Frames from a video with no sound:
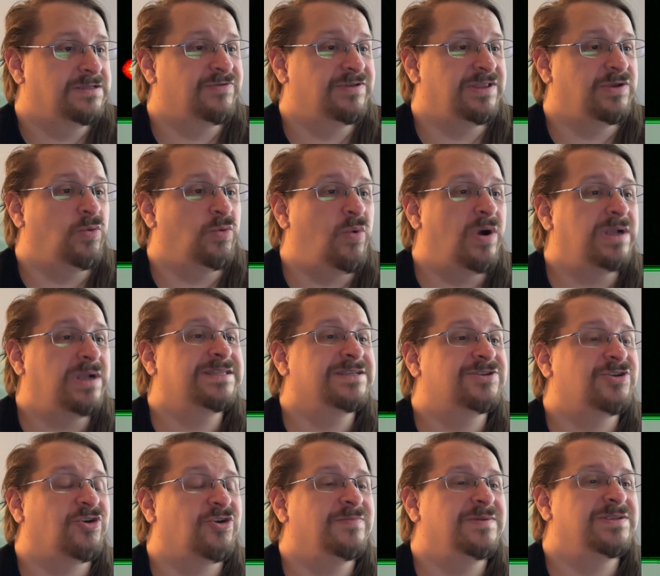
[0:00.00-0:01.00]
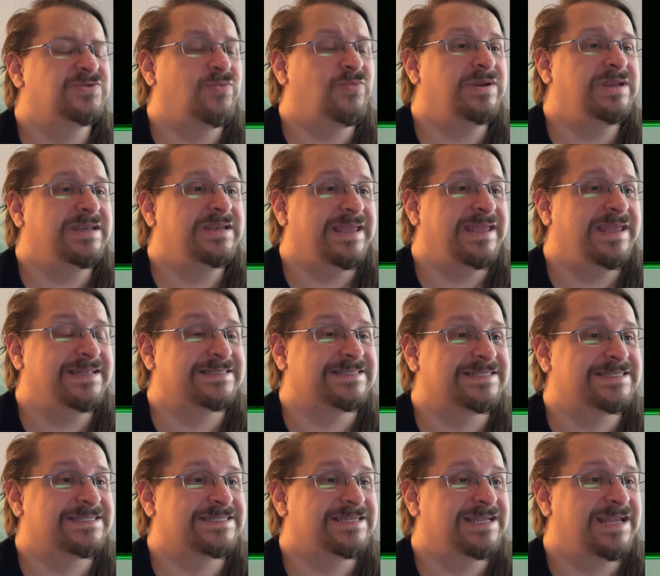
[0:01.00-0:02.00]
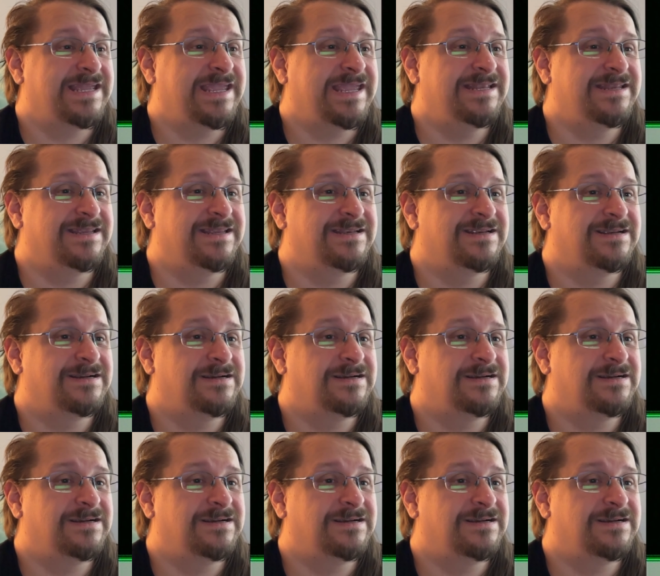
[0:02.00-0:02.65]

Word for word: Really, what determines when it hits? I hate it.